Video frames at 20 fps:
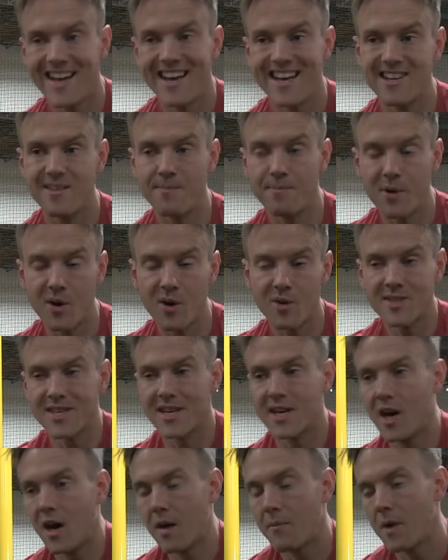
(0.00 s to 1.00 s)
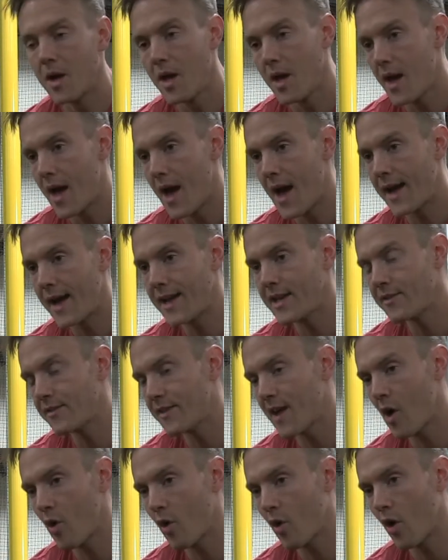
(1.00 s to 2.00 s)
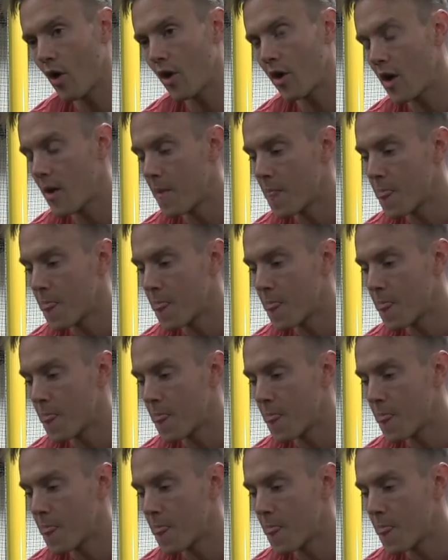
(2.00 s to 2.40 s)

He's built it up, and he's now got,